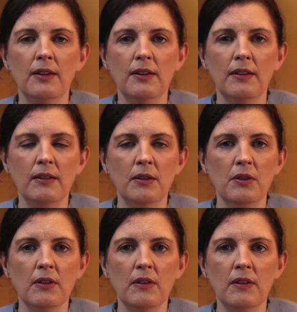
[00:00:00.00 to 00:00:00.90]

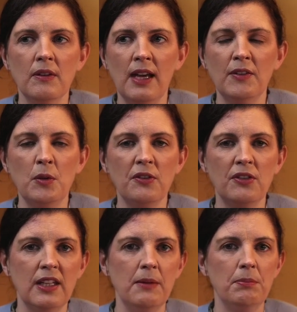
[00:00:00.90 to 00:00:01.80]
The devil wants
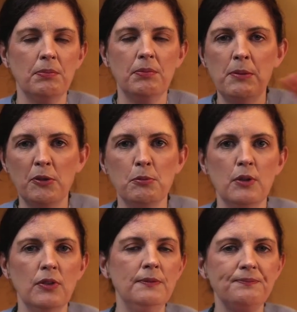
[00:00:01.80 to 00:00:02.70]
to keep us
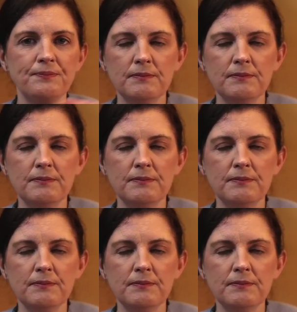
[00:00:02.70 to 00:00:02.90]
moving.